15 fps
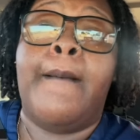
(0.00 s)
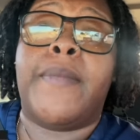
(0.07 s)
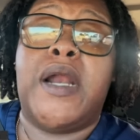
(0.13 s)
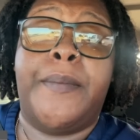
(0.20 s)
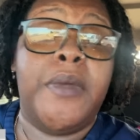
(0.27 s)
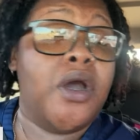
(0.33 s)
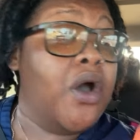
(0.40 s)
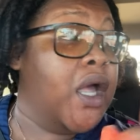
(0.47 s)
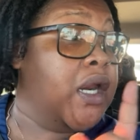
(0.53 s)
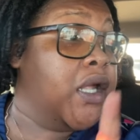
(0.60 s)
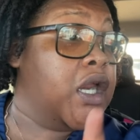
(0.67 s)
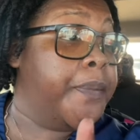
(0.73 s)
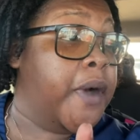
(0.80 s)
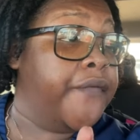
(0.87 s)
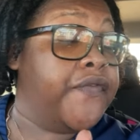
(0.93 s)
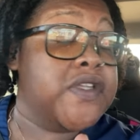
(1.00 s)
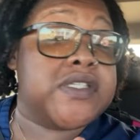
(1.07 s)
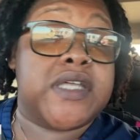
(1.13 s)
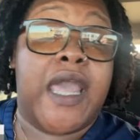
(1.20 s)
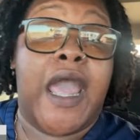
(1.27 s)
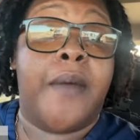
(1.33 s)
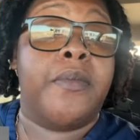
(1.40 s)
but let me go ahead and get up off
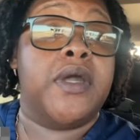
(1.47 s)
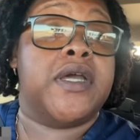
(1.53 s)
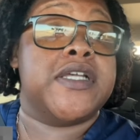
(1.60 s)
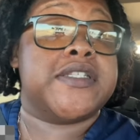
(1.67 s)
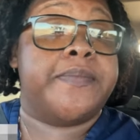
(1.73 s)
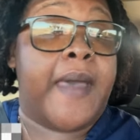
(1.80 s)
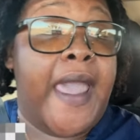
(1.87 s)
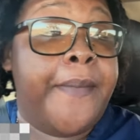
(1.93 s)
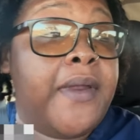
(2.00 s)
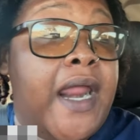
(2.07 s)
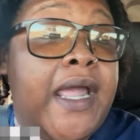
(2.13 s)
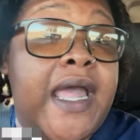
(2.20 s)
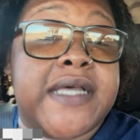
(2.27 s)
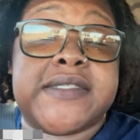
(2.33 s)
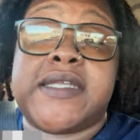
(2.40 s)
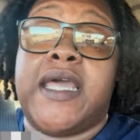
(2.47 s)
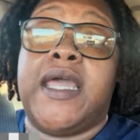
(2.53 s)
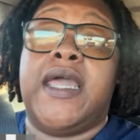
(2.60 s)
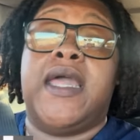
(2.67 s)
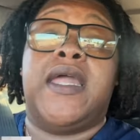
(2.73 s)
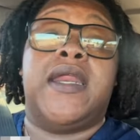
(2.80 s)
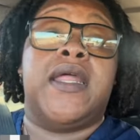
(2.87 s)
this camera because baby like i
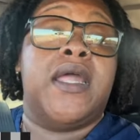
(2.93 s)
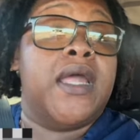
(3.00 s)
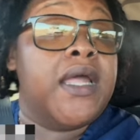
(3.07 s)
said